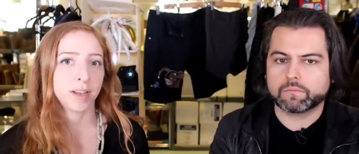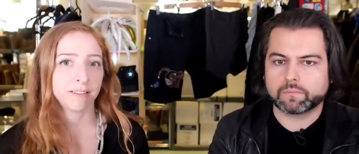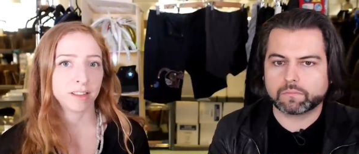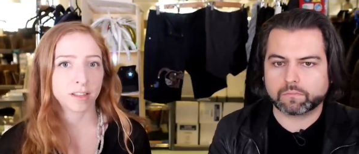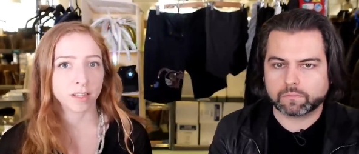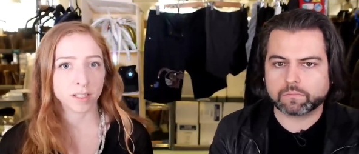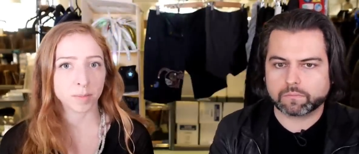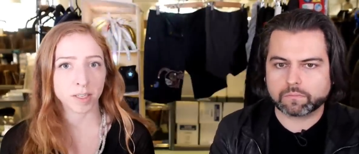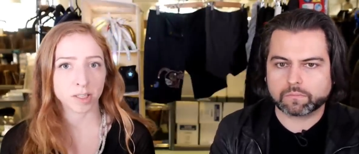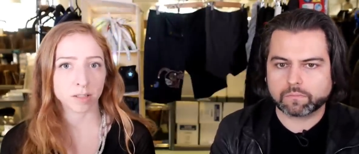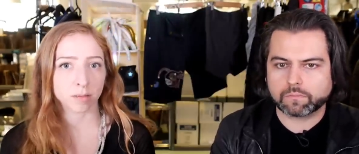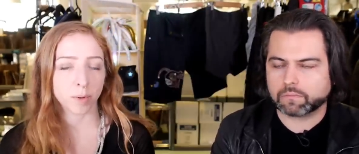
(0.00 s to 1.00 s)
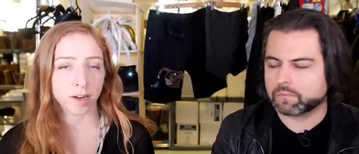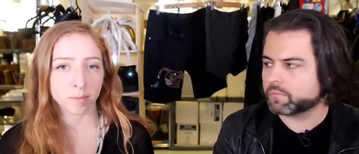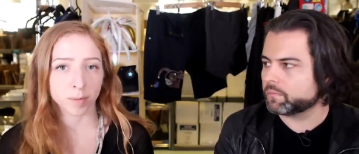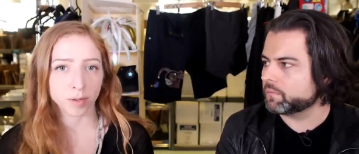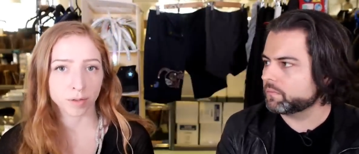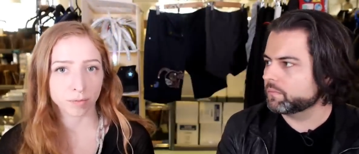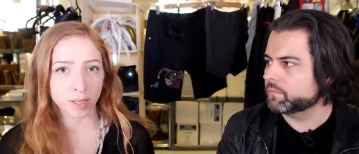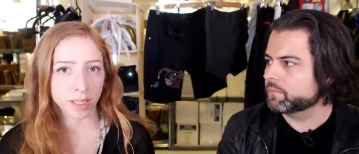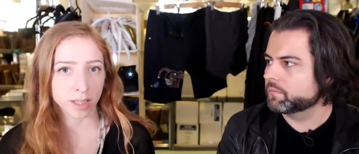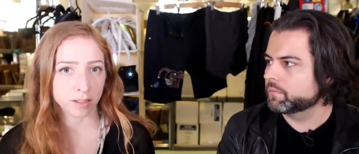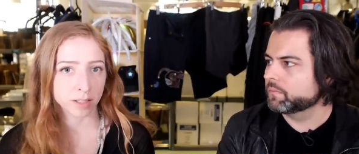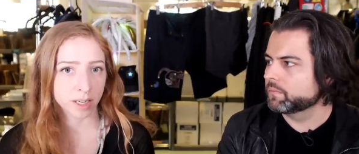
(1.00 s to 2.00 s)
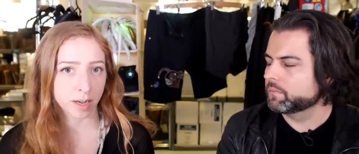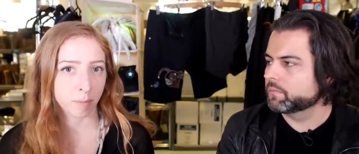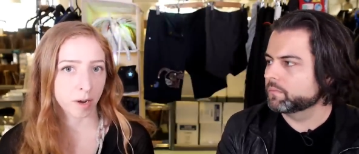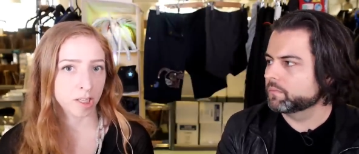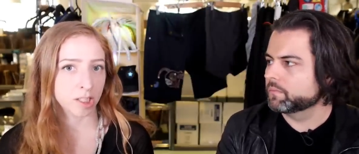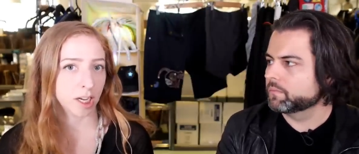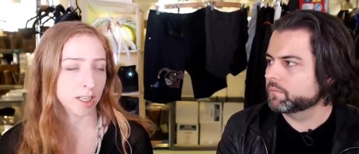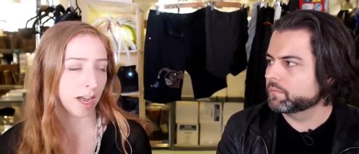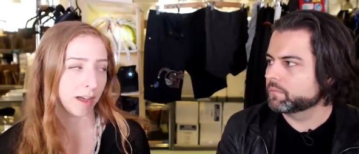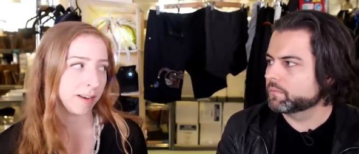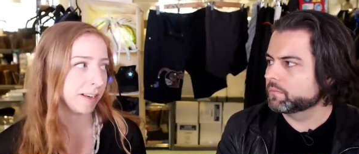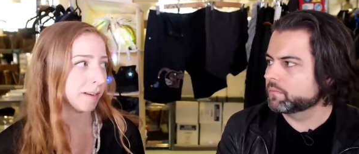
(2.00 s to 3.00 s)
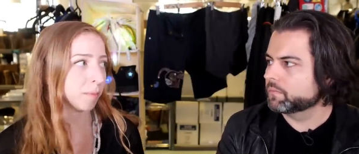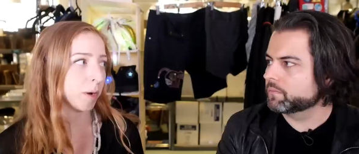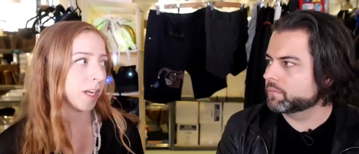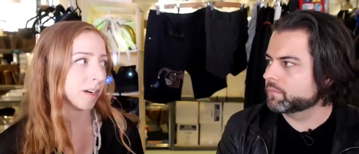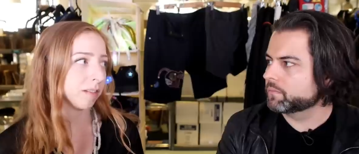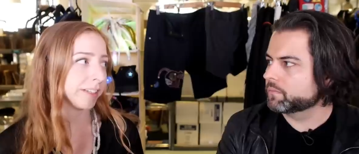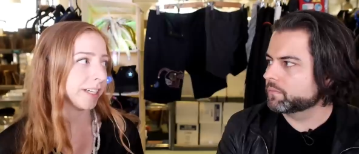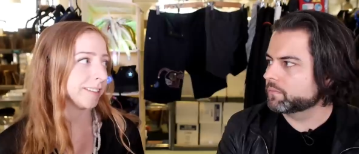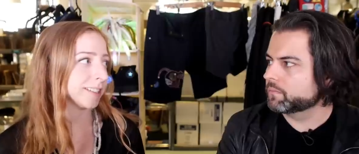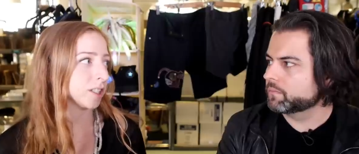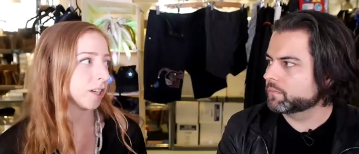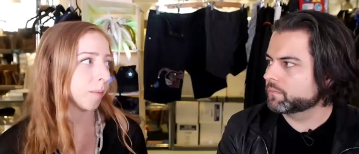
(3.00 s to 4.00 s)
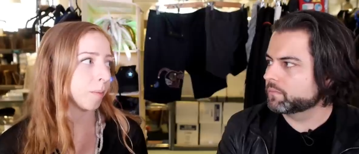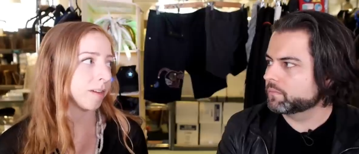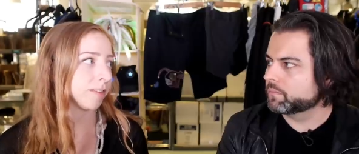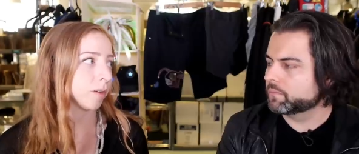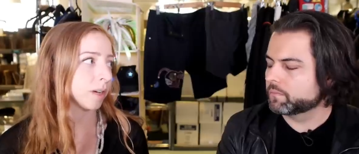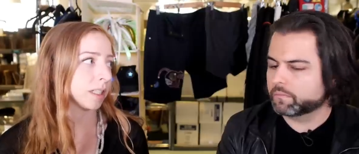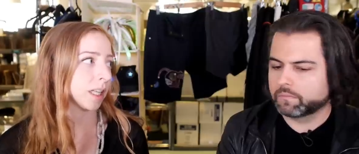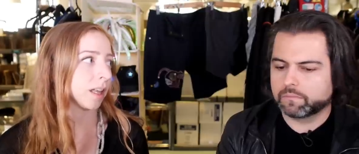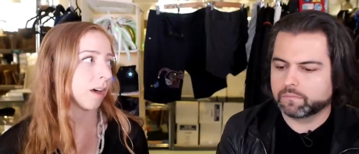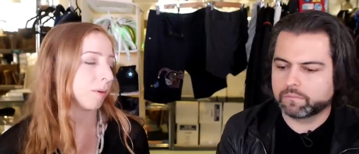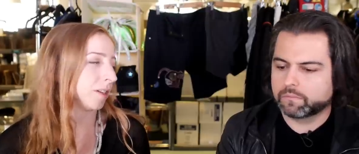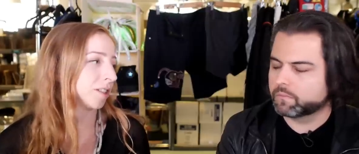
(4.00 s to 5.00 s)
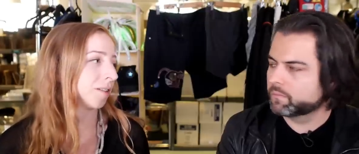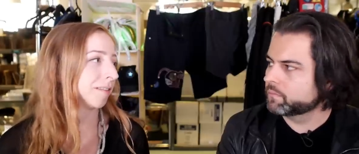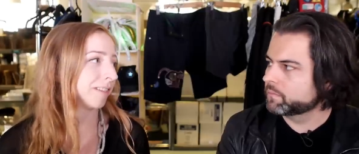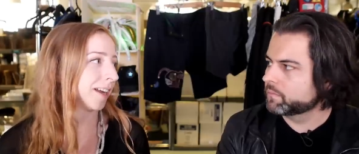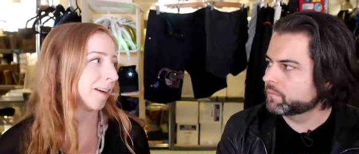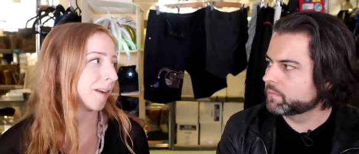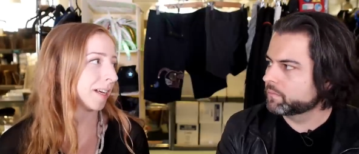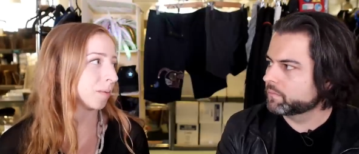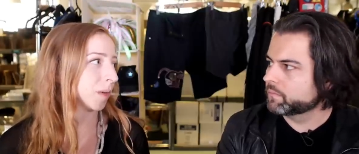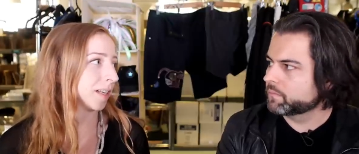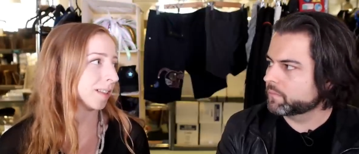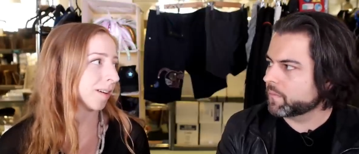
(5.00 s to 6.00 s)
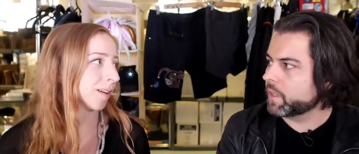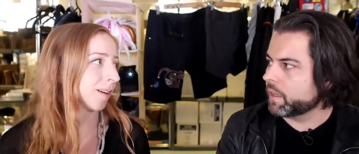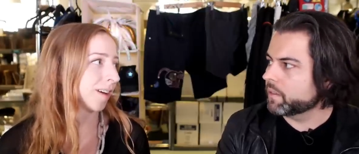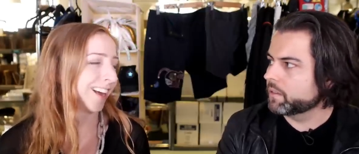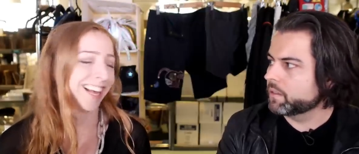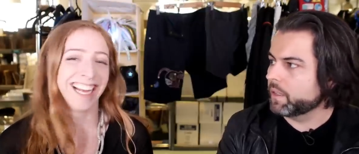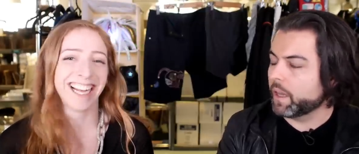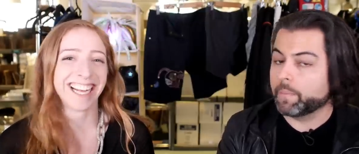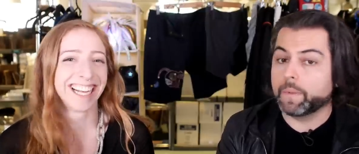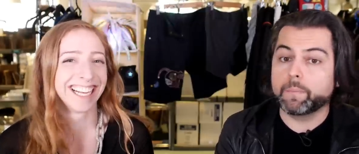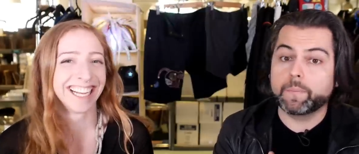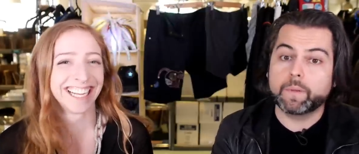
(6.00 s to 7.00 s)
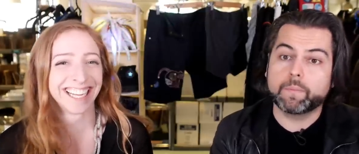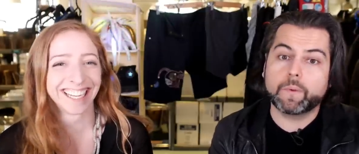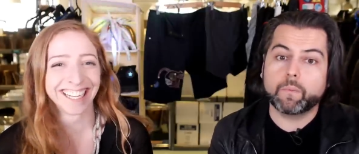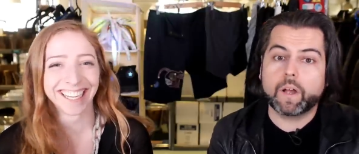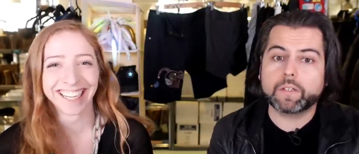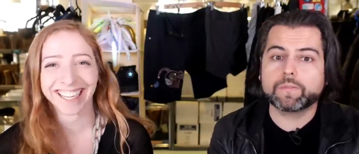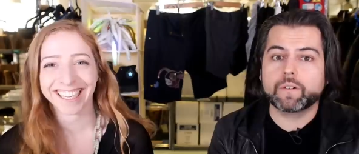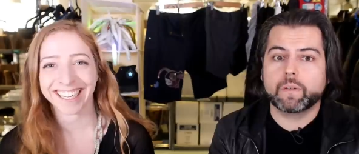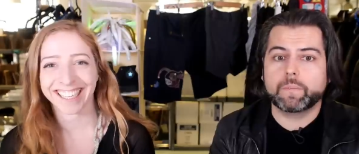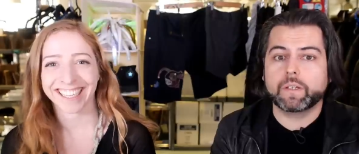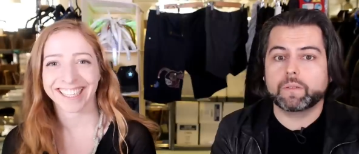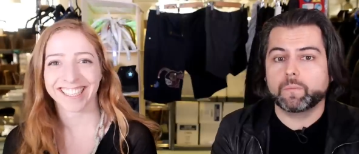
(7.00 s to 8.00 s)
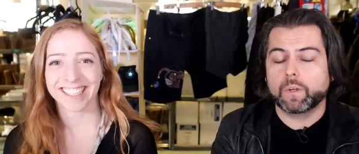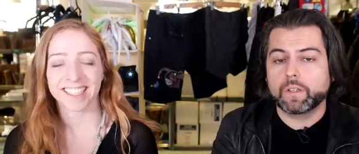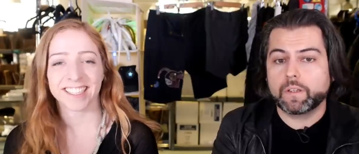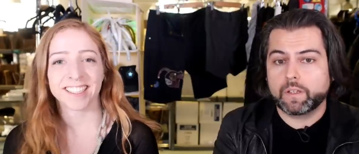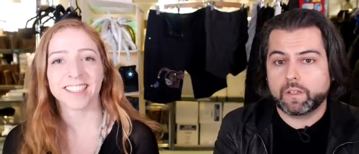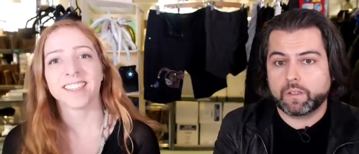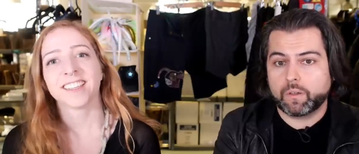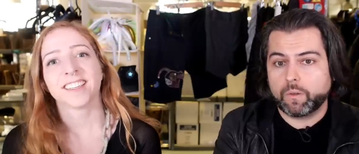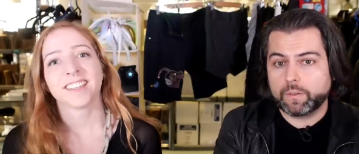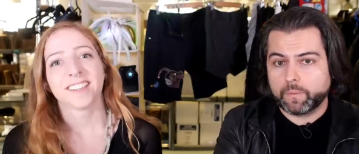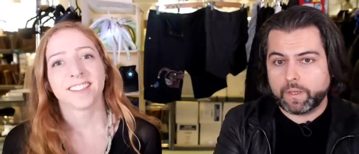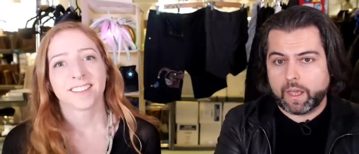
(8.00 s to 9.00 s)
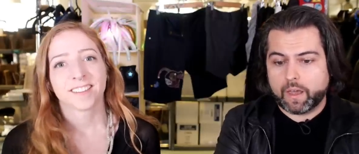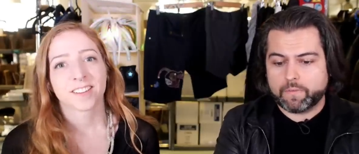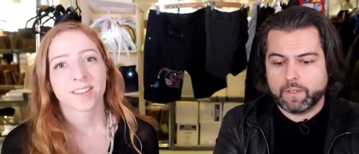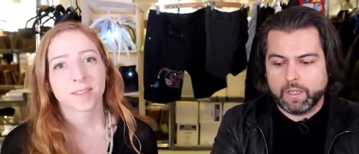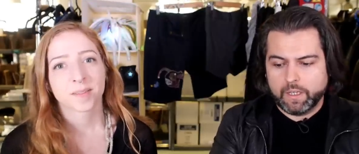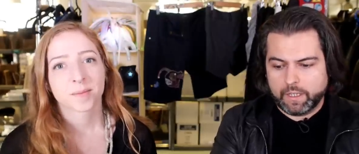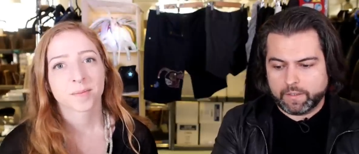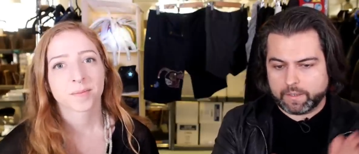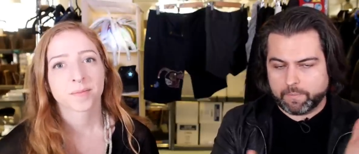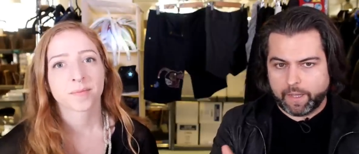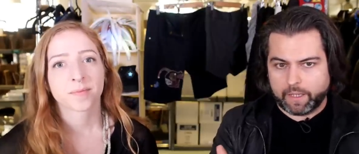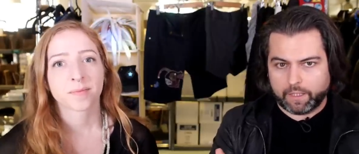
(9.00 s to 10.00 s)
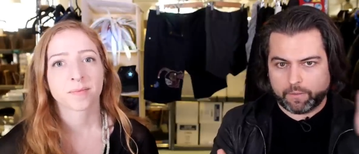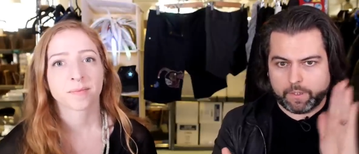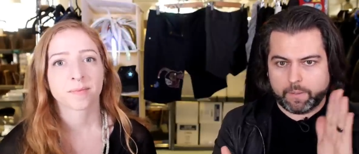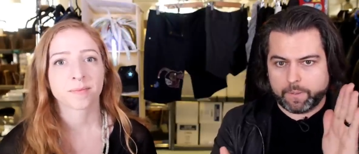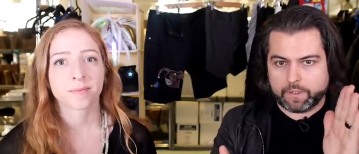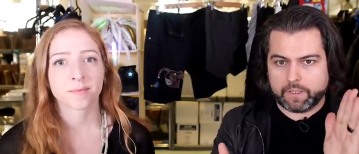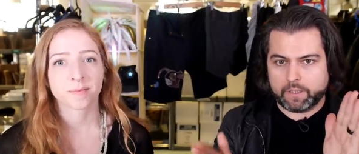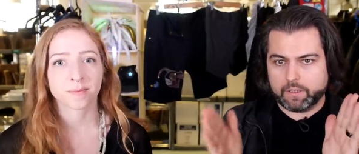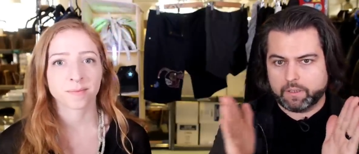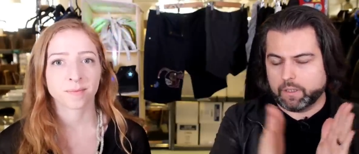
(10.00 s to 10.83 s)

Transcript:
Speaker 1: a, a special wearable three D Thursday project. I didn't bring it over here to show preview because I thought we'd show the video next week. So
Speaker 2: yeah, yeah, but but but watch for it because one of the goals that we have is combining three D printing and